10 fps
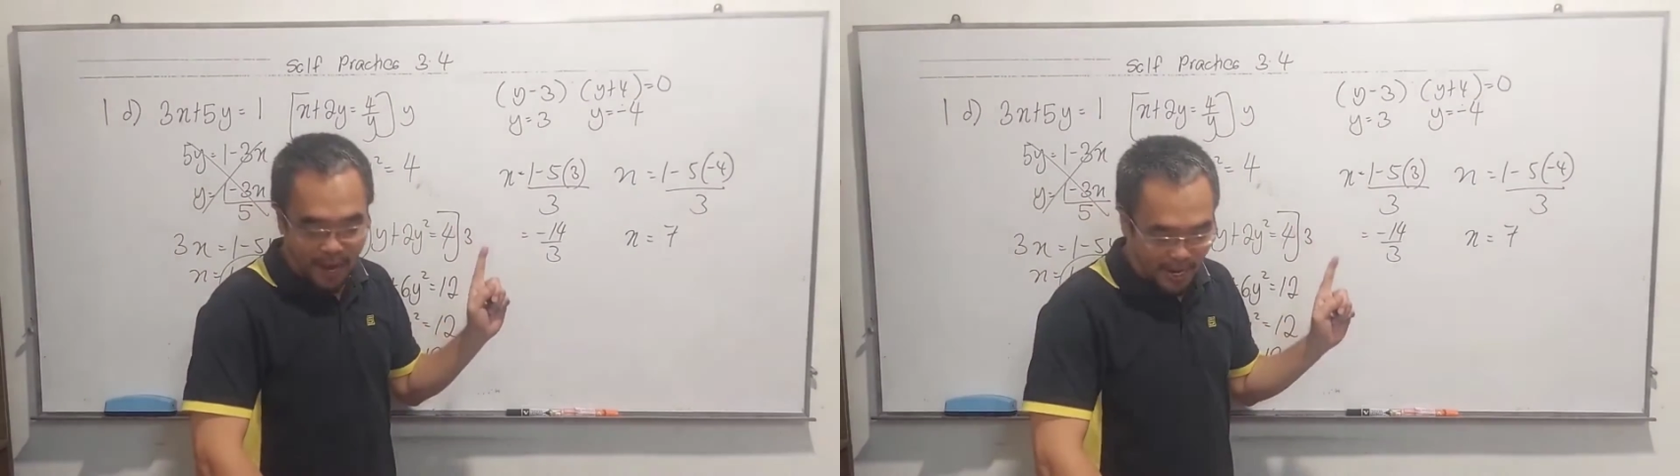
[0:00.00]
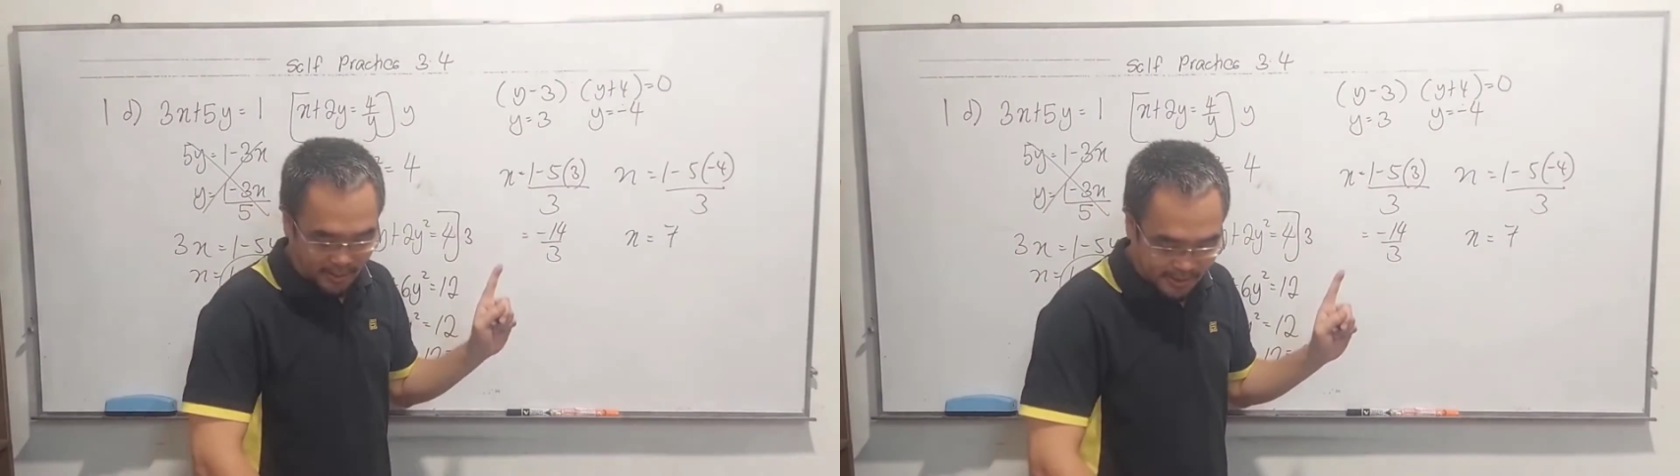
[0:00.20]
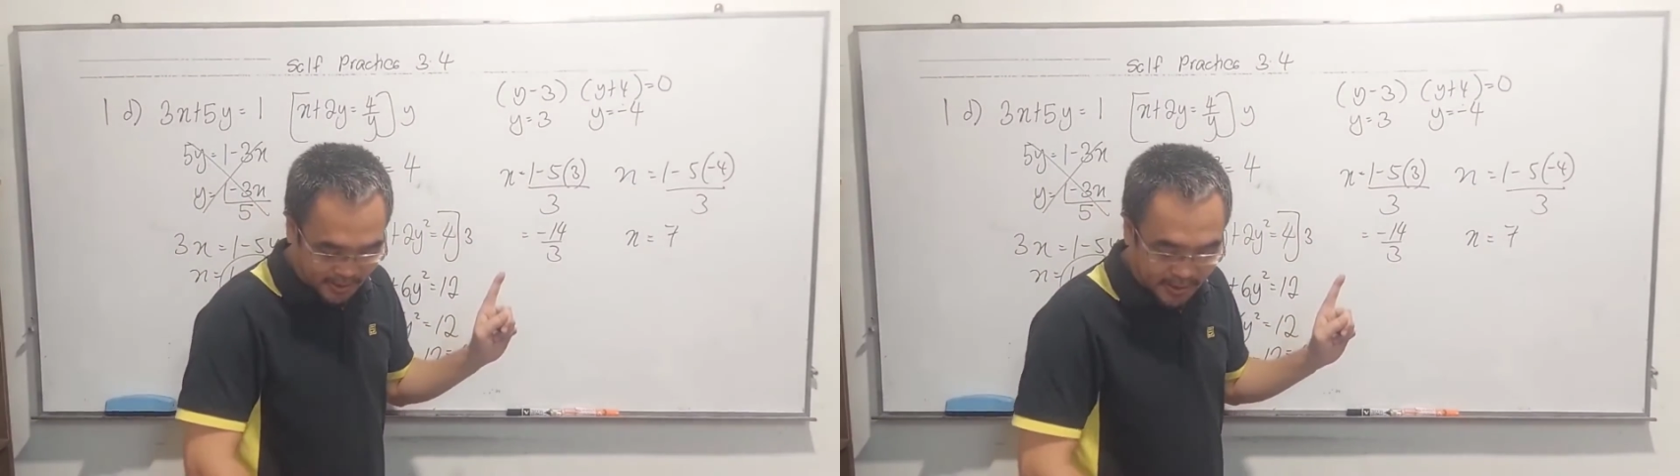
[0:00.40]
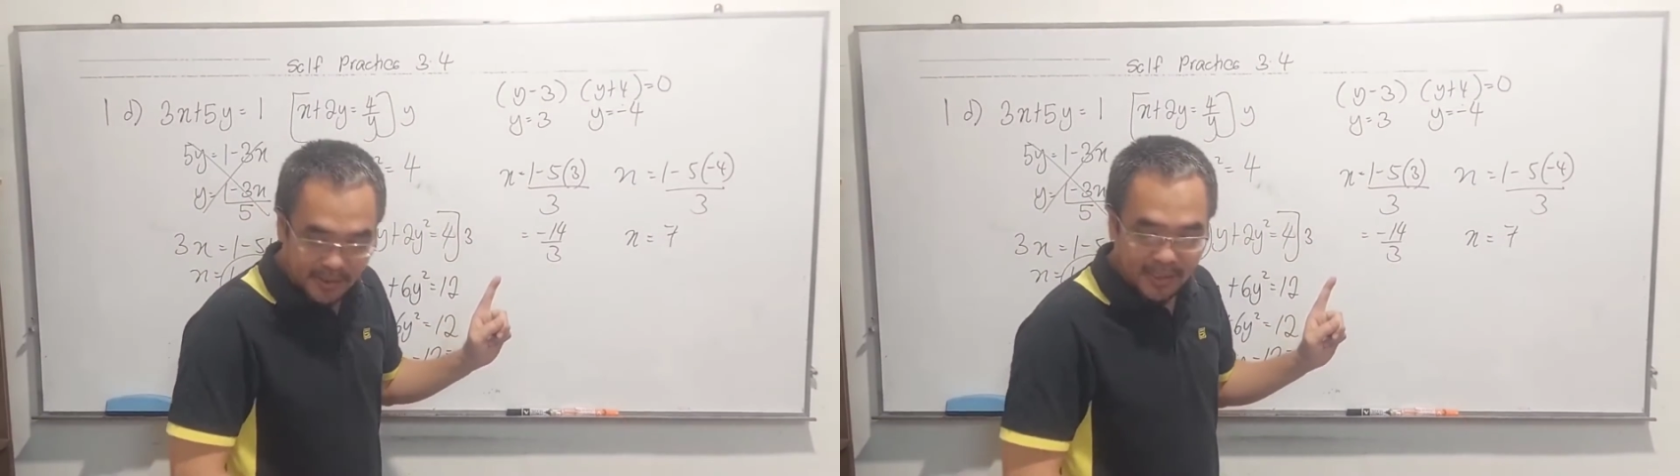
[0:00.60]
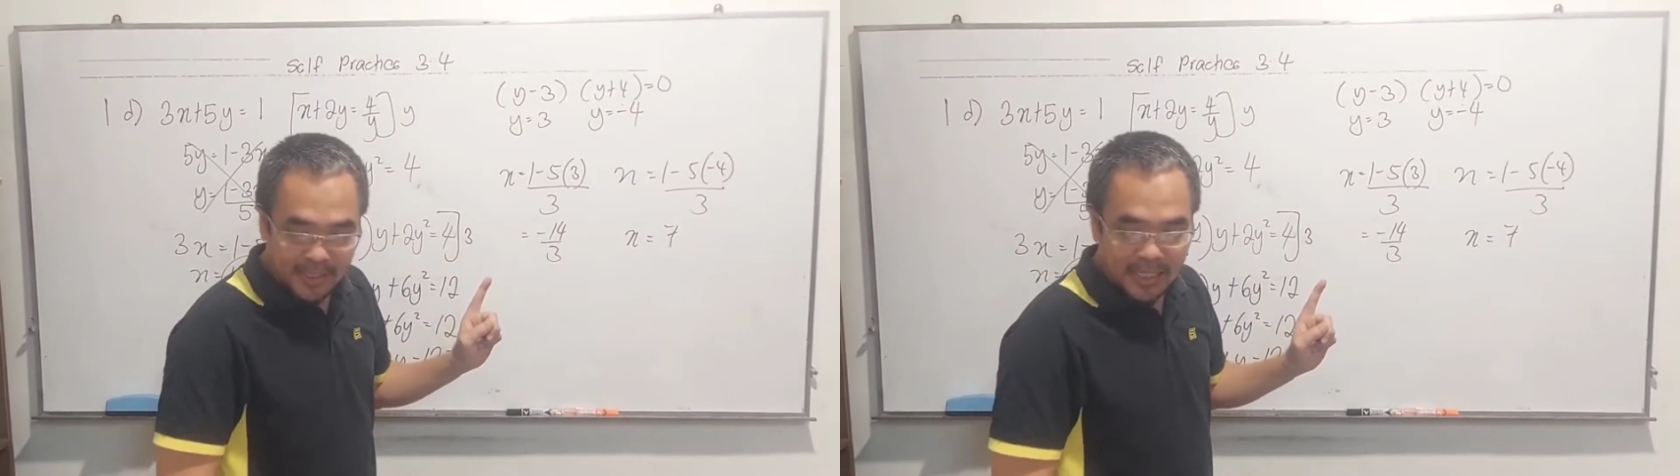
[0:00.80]
x.
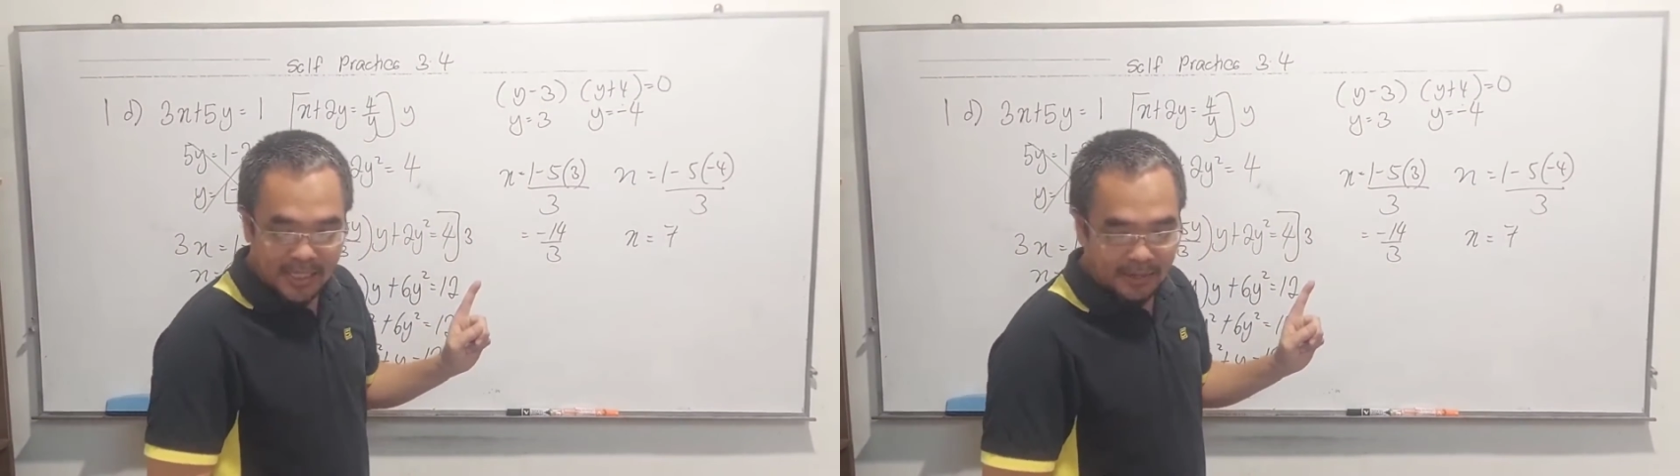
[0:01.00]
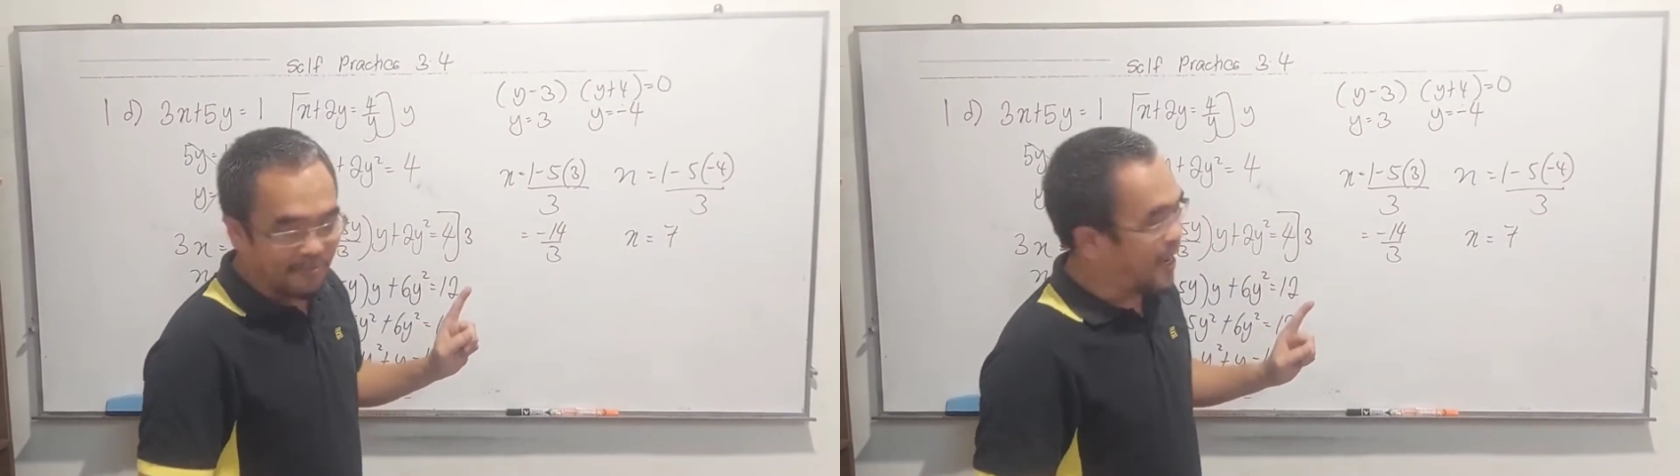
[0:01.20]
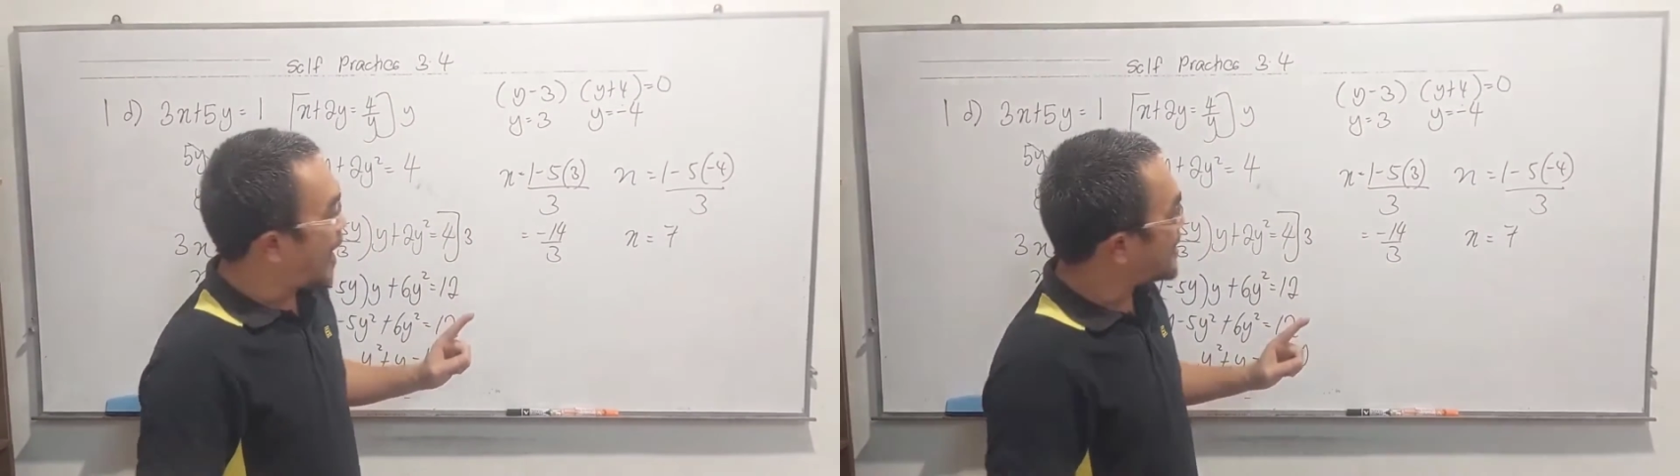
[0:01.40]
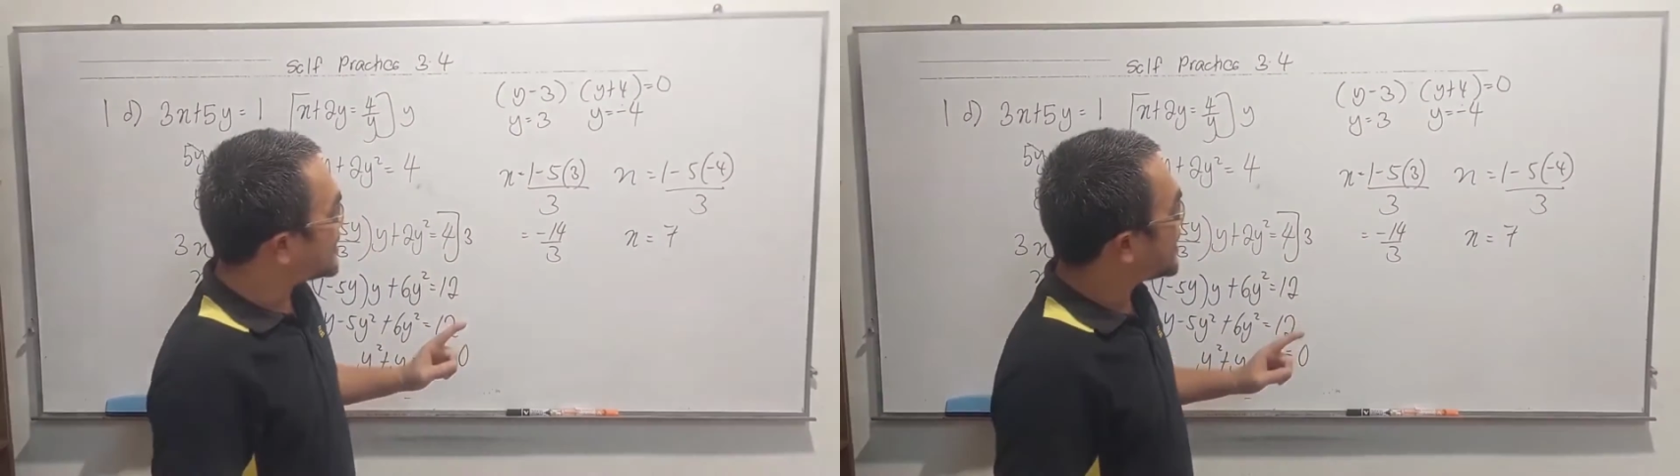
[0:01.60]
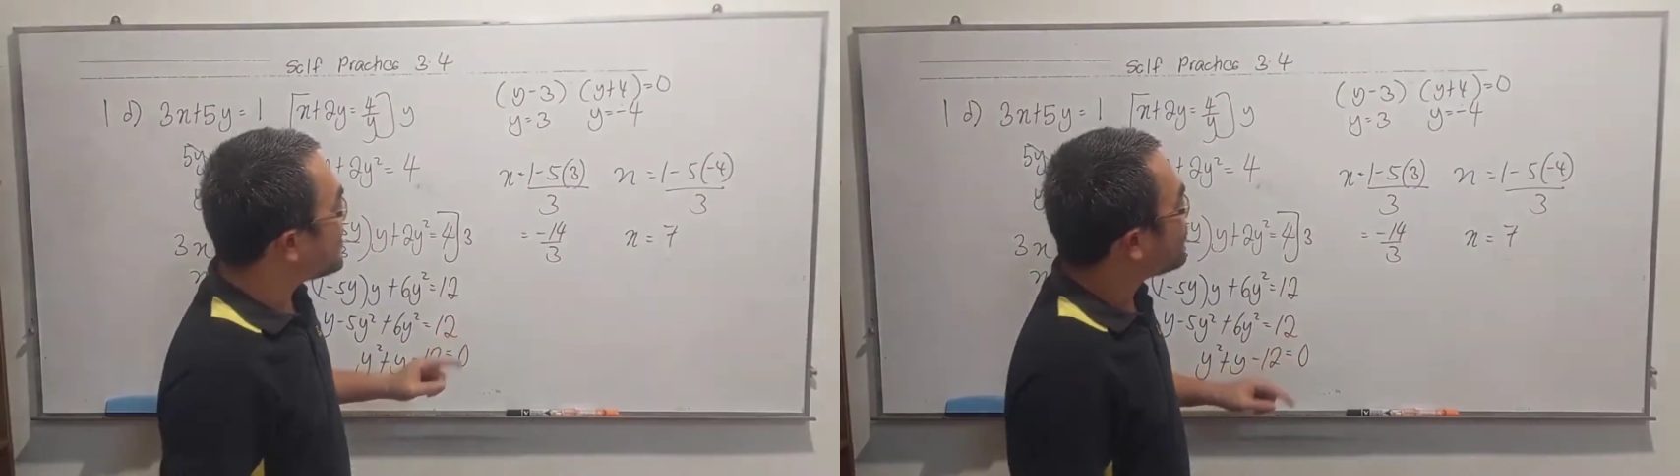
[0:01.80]
If they're
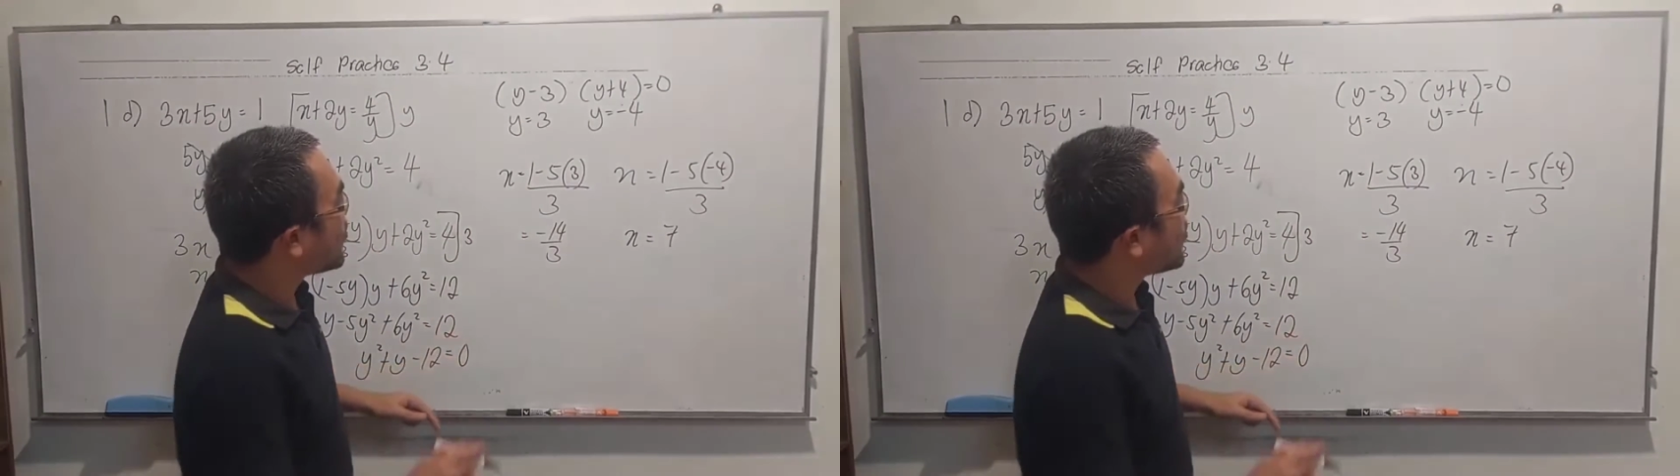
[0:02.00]
asking